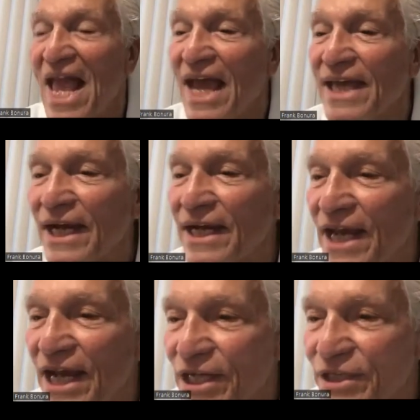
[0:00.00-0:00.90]
and in
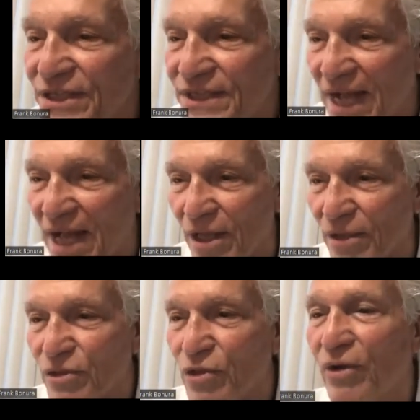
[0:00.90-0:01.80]
each cell
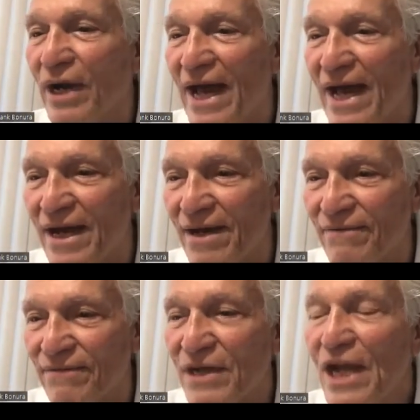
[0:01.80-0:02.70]
you have
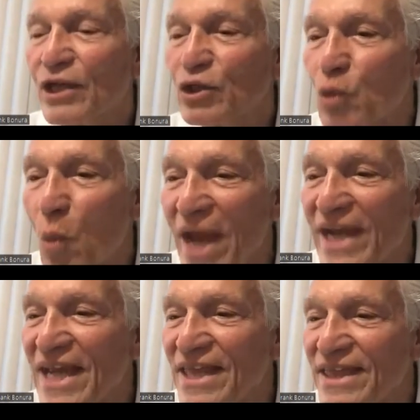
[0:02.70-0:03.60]

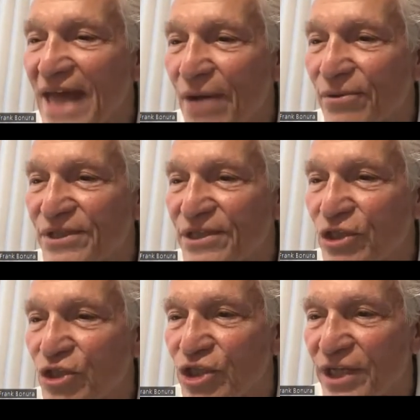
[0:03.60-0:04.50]

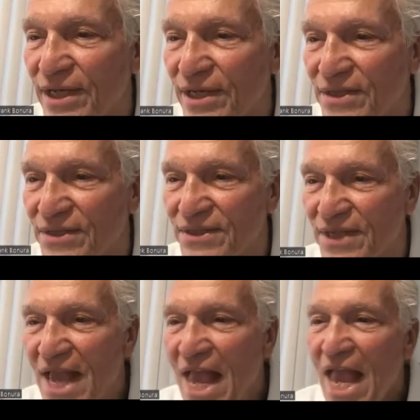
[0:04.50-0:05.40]
20,000 genes.
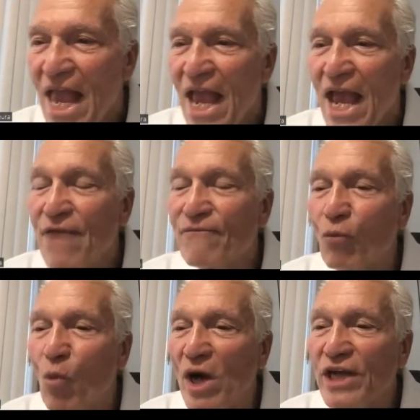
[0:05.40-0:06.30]
If
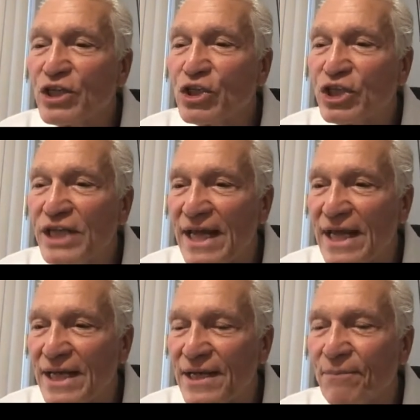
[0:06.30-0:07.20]
one
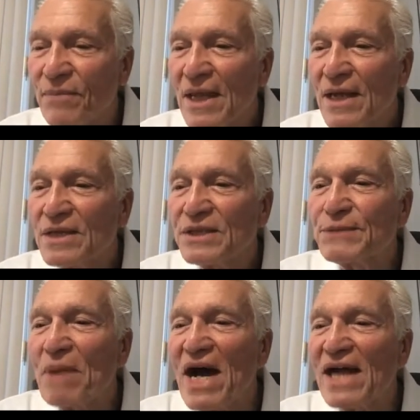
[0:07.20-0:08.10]
gene
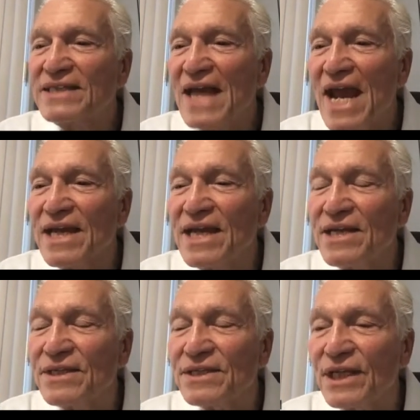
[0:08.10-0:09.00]

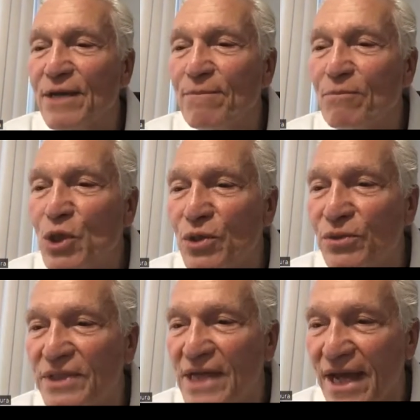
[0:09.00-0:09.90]
spontaneously
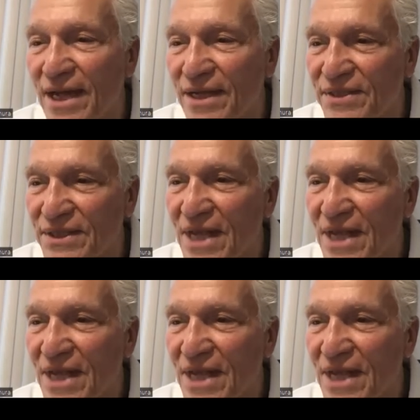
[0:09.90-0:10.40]
mutates